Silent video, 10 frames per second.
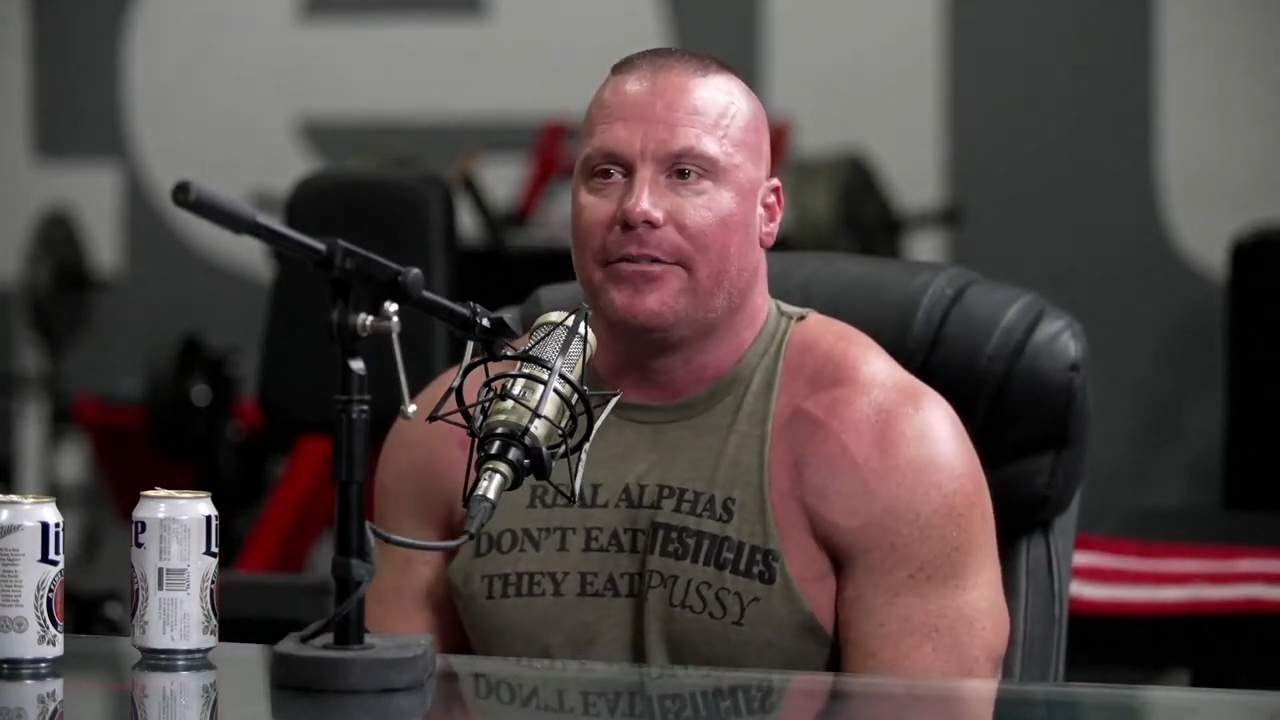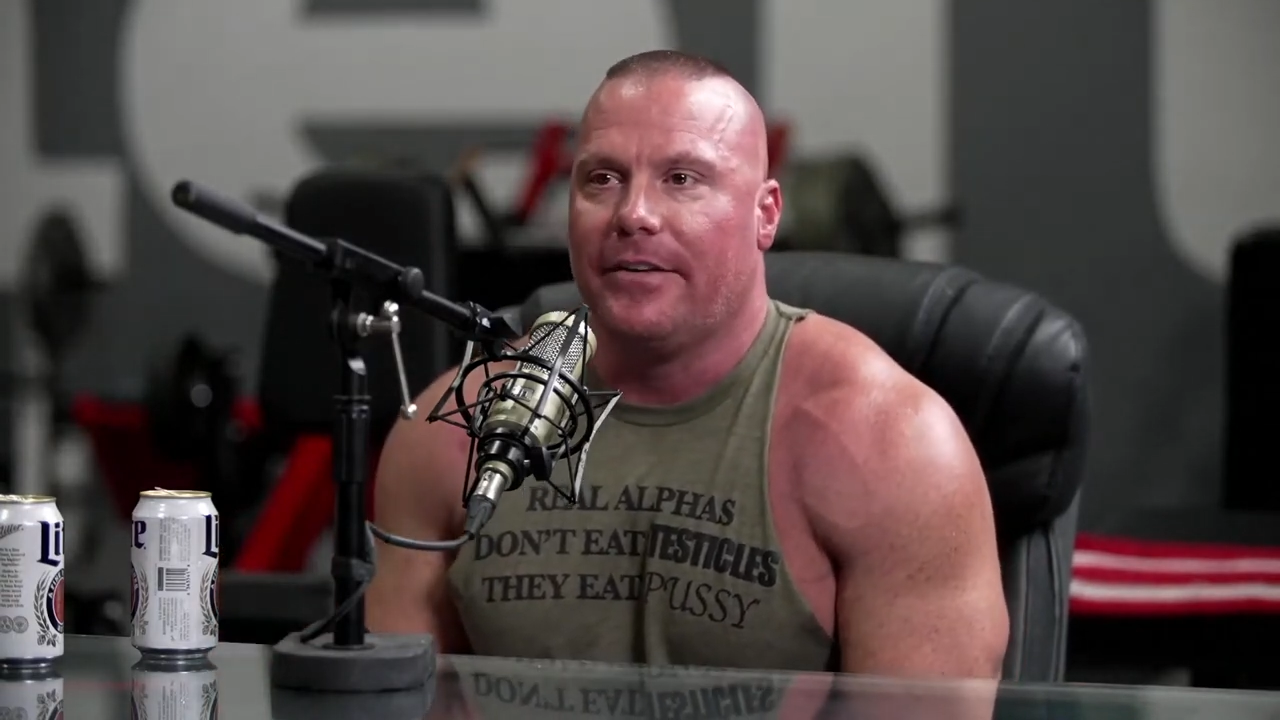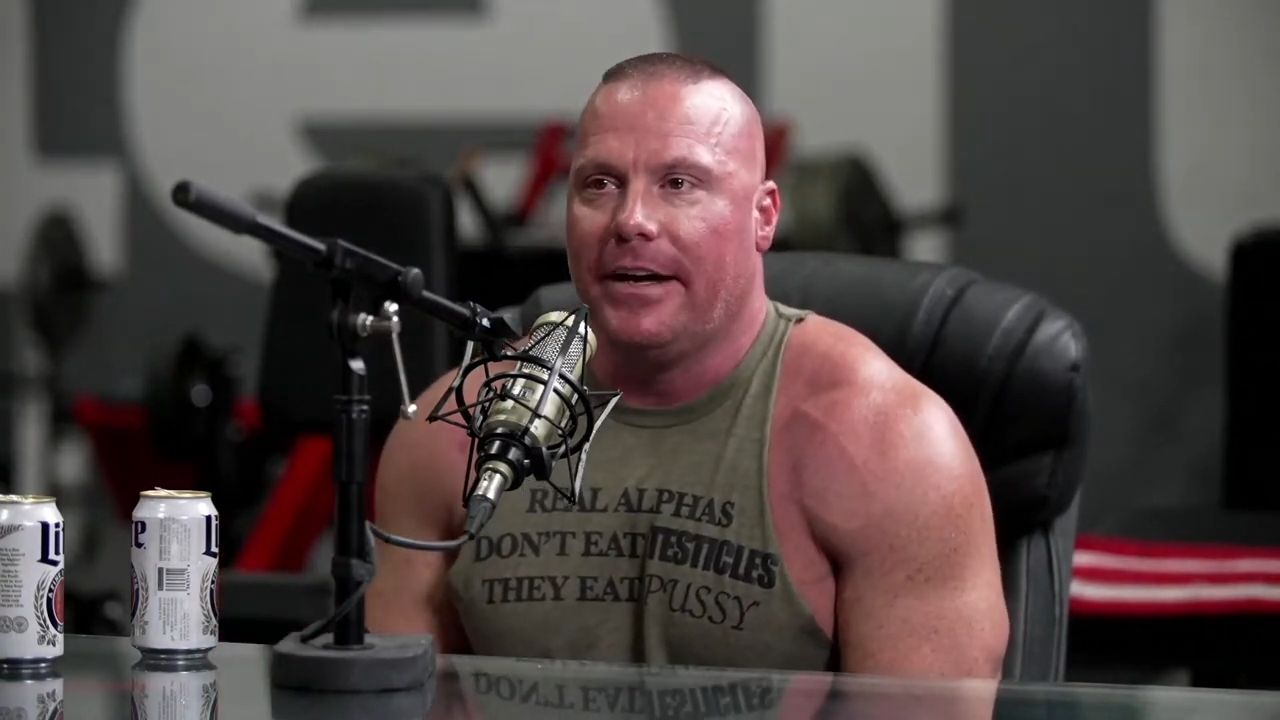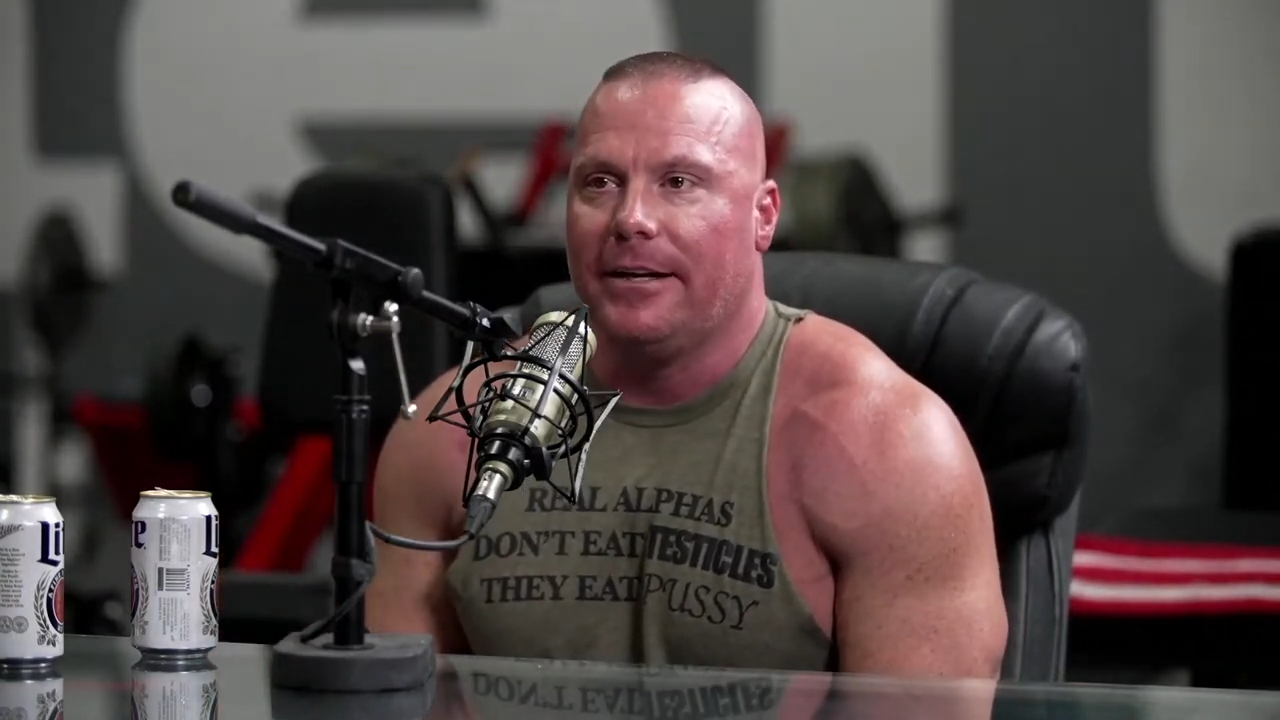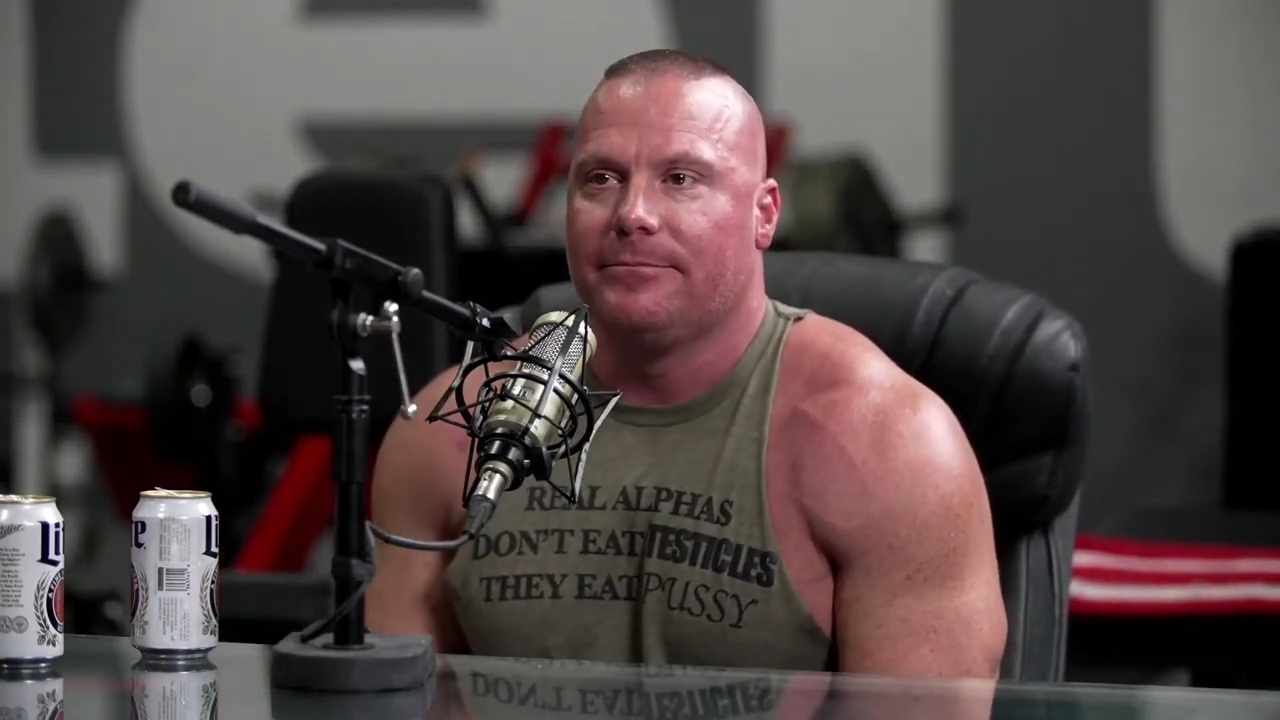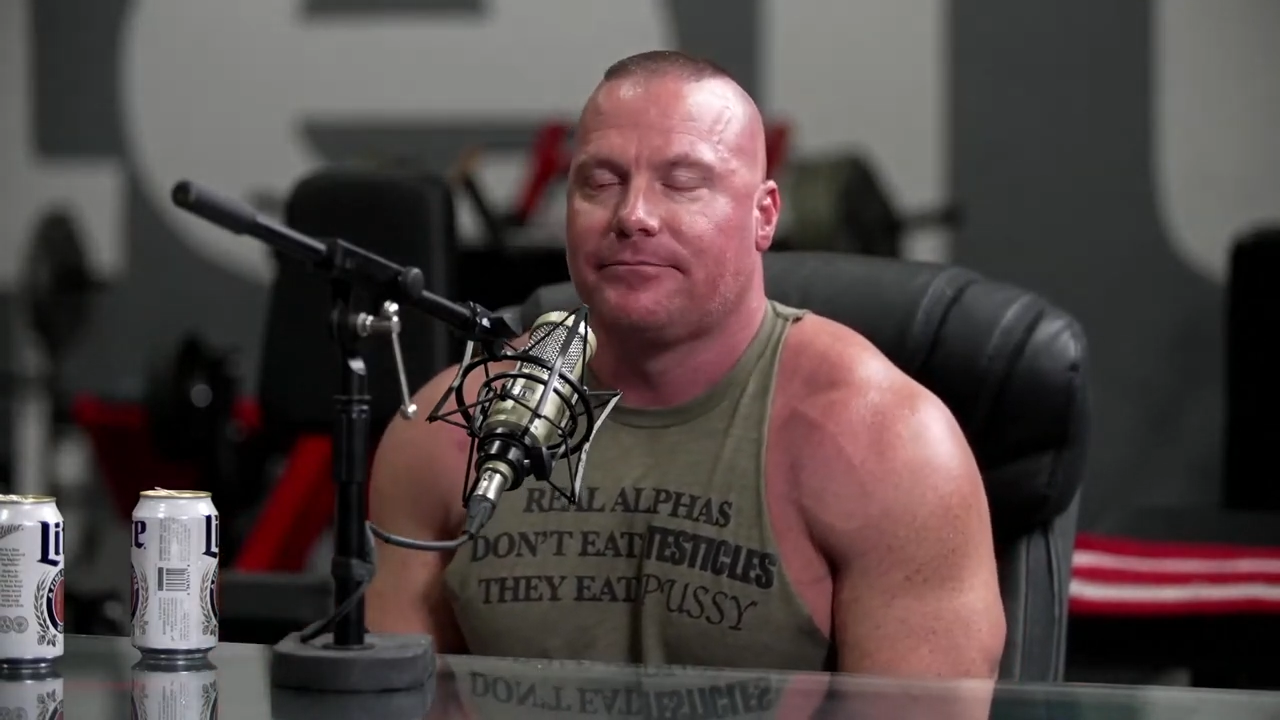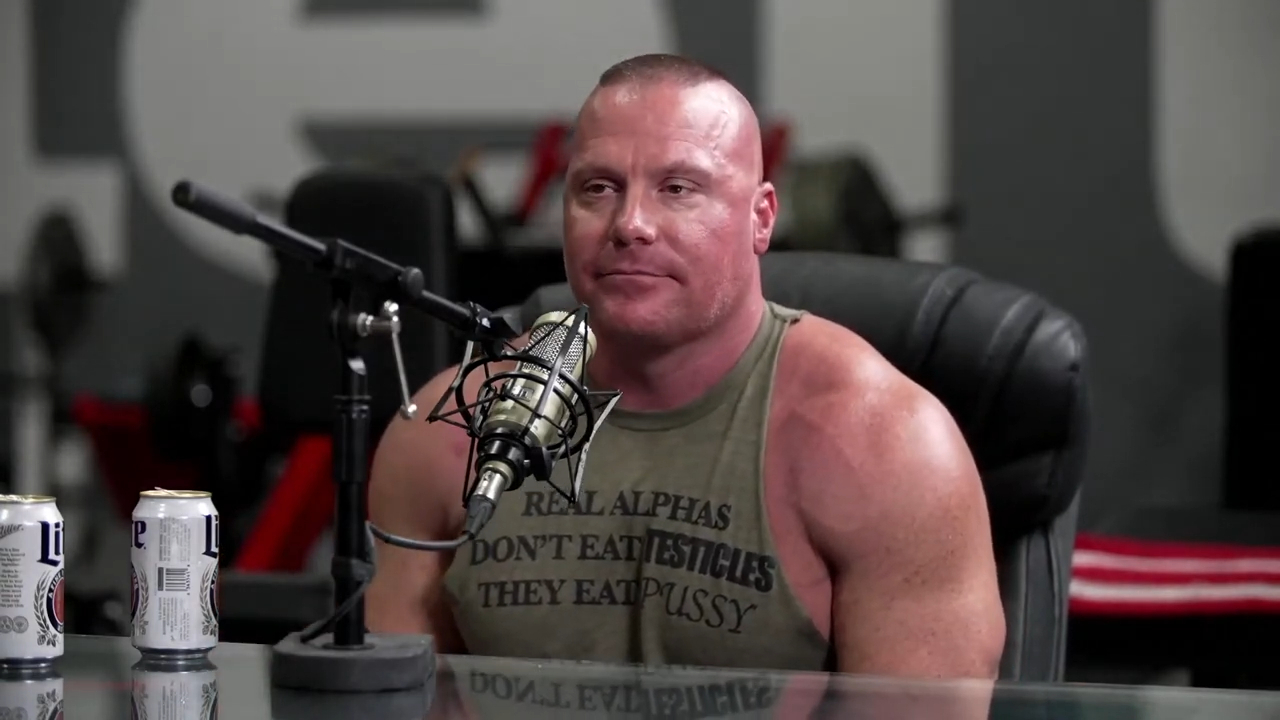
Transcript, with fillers: after that.